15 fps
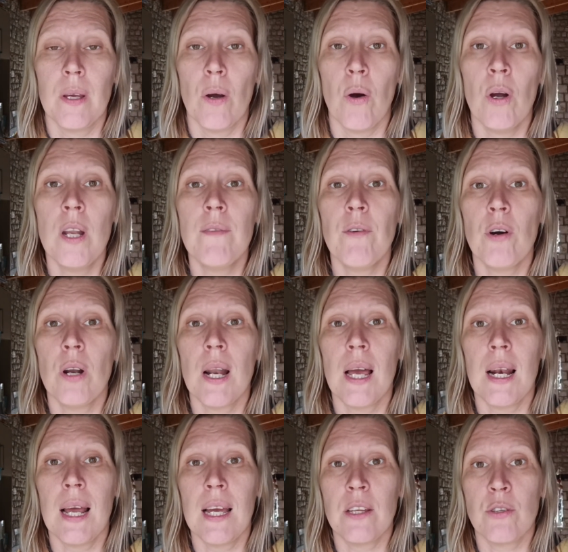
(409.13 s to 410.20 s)
Olive oil I
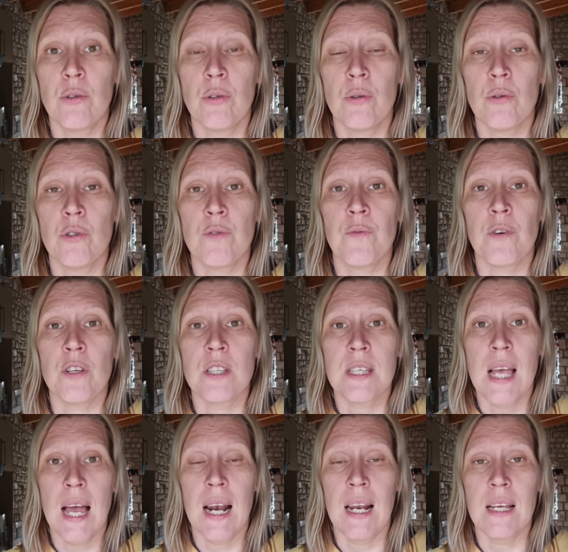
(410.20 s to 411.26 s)
like to use for
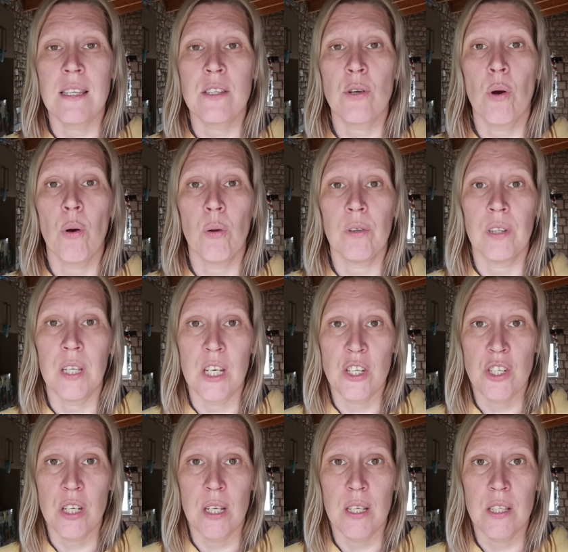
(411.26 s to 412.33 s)
salads, cold
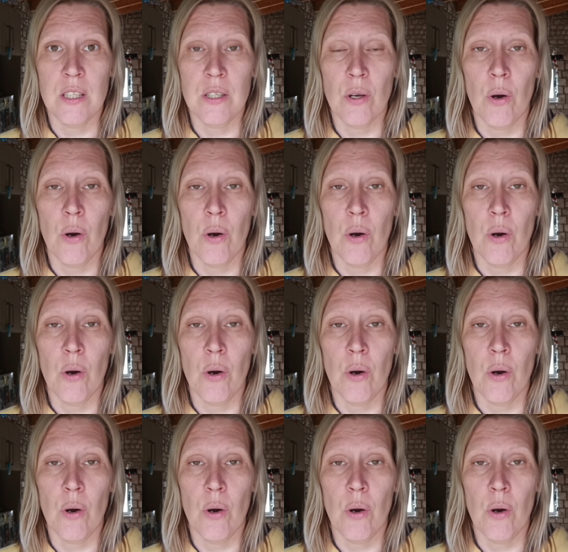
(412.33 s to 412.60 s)
dishes,